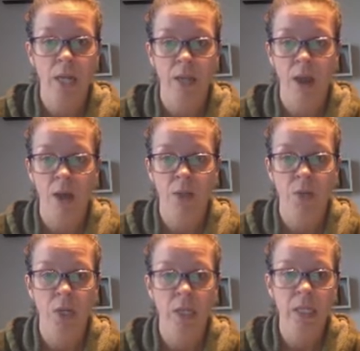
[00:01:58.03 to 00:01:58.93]
at their house
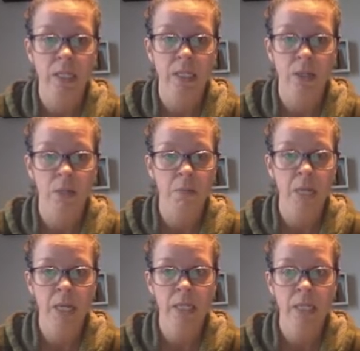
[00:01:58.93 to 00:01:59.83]
for at least 30
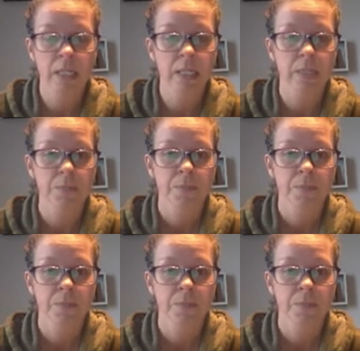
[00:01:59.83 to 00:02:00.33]
minutes.